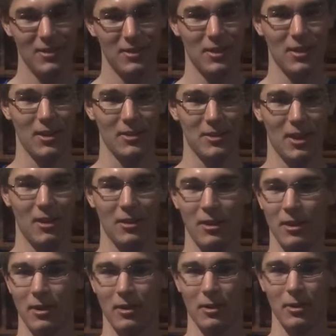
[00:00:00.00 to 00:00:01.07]
The title of
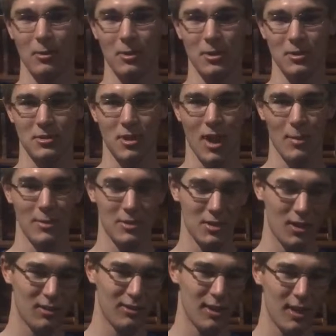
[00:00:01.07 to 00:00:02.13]
the article was Thomas
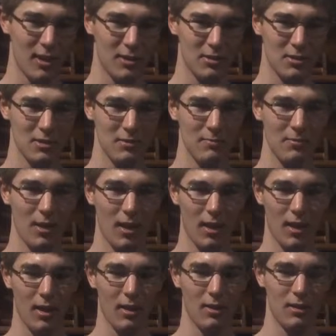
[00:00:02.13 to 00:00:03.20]
Alva Edison,
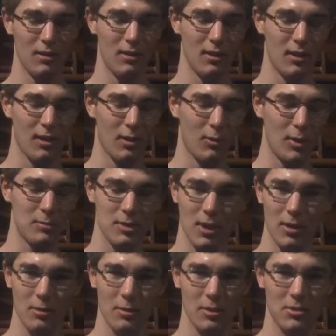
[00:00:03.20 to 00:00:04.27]
and the
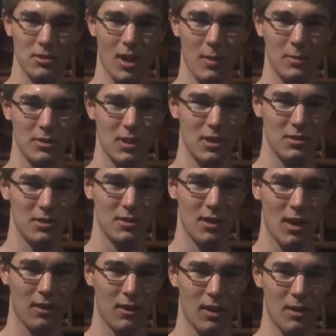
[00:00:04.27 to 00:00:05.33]
website was
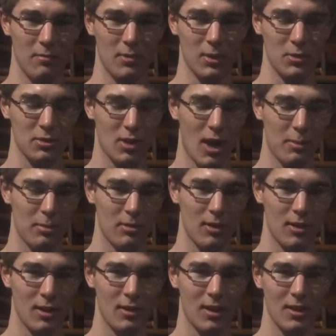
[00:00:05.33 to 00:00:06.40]
thomasedison.com. It was
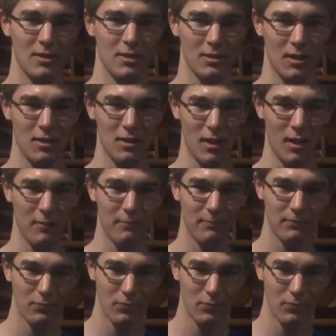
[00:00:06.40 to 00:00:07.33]
copyrighted 1998.